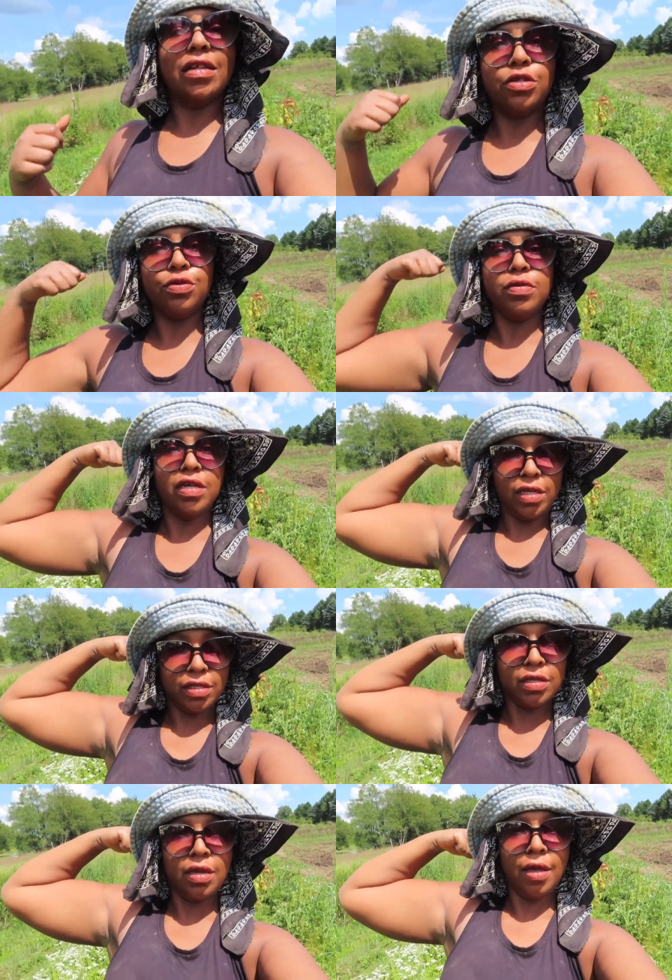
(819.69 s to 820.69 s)
I do
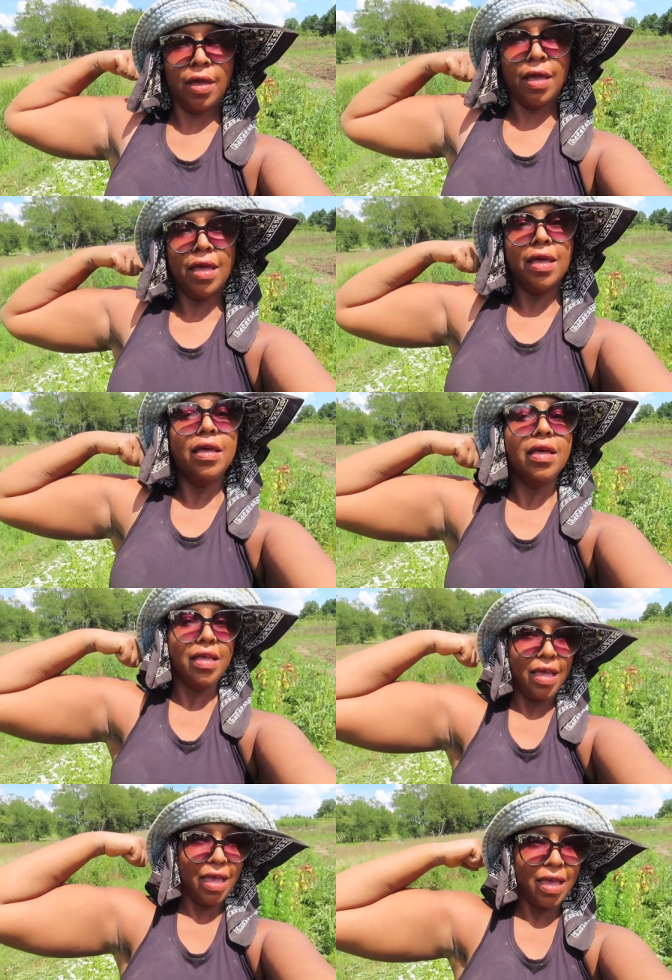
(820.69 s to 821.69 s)
this.
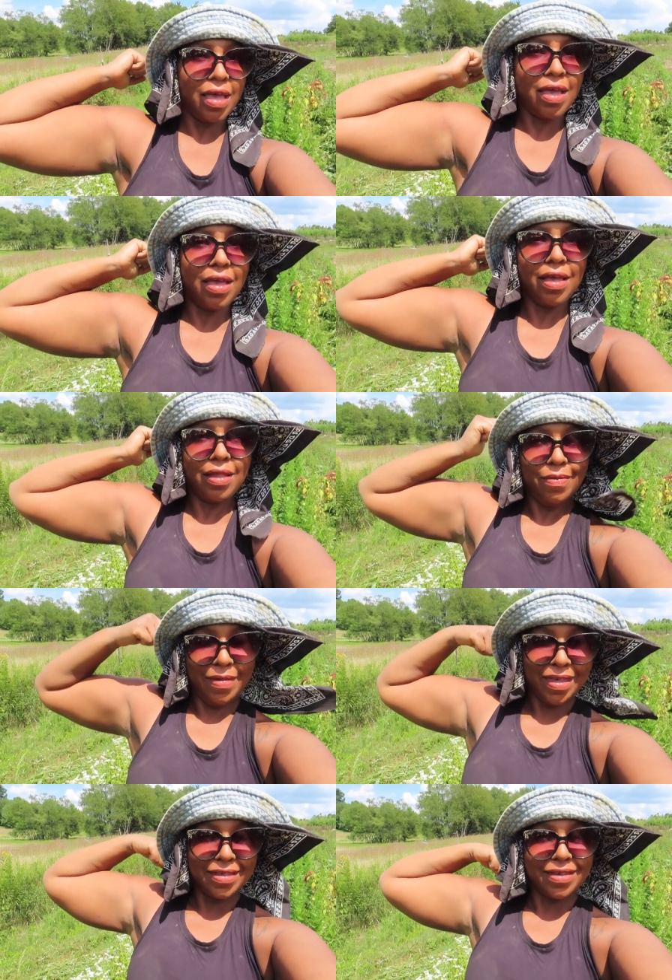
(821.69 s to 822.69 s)
Yeah, let
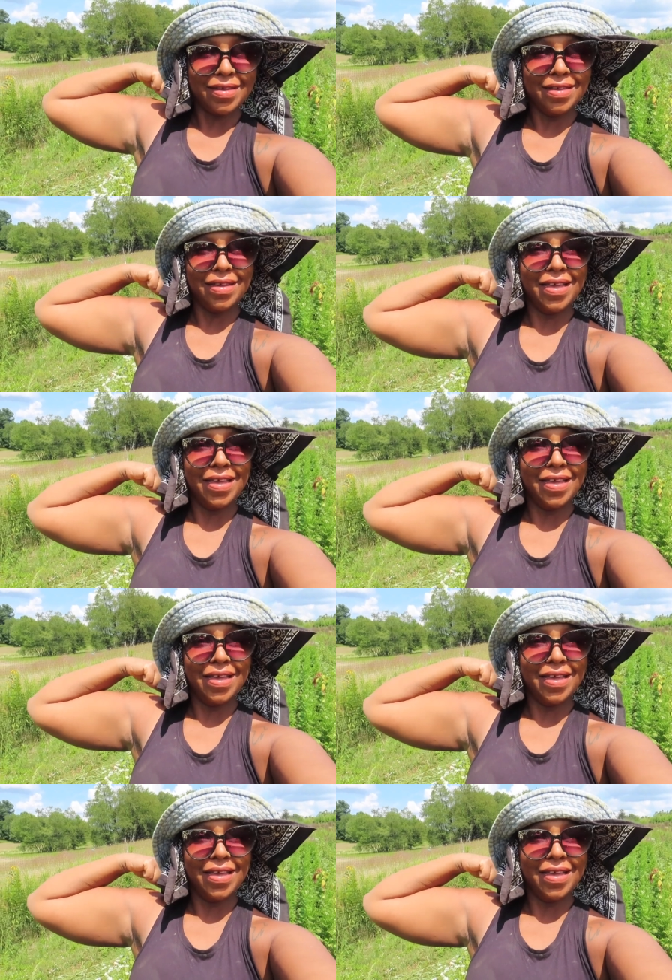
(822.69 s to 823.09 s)
me get the